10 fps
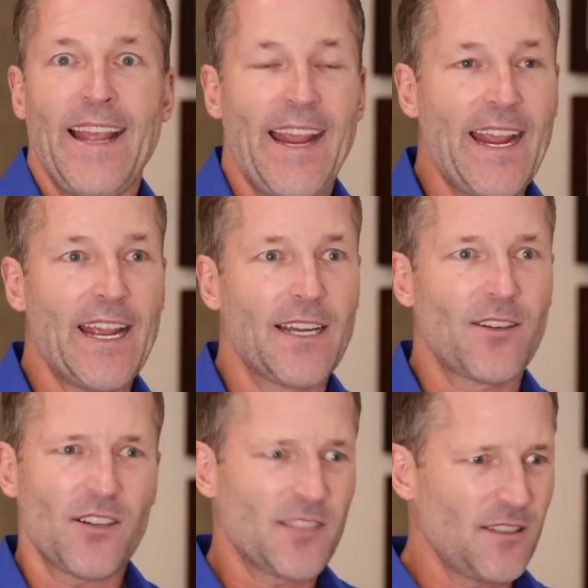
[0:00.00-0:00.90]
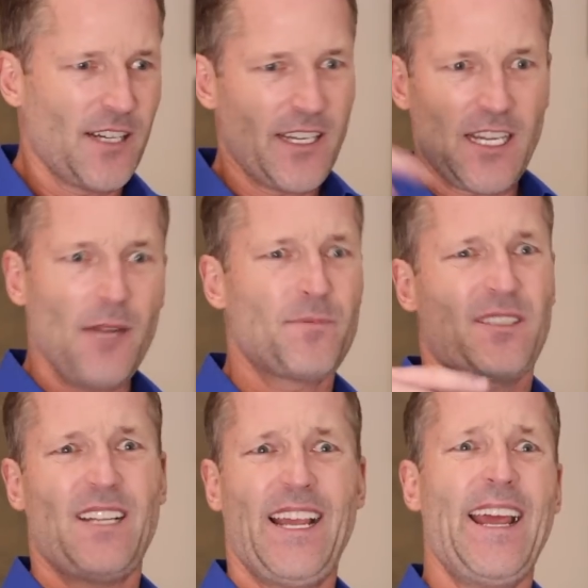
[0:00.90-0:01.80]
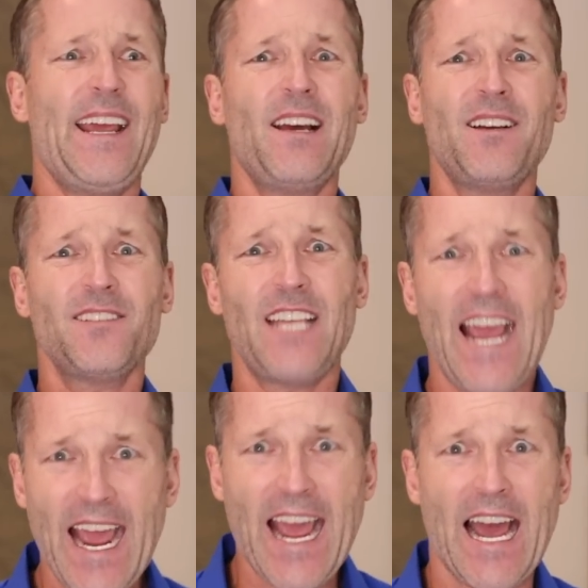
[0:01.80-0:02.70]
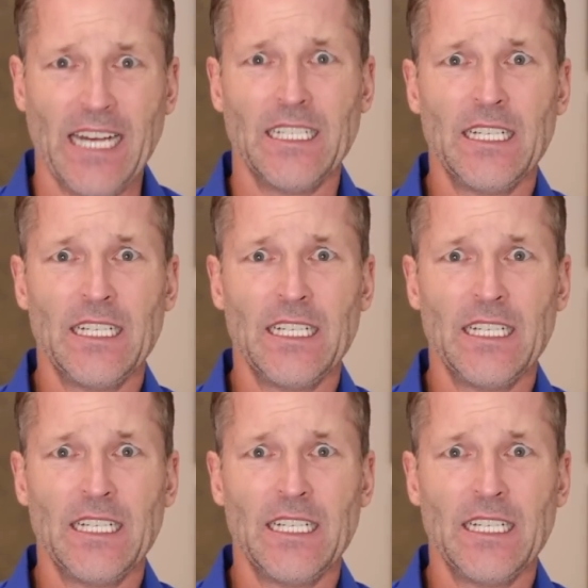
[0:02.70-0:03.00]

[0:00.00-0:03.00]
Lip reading: And are there hiccups? Hell yeah.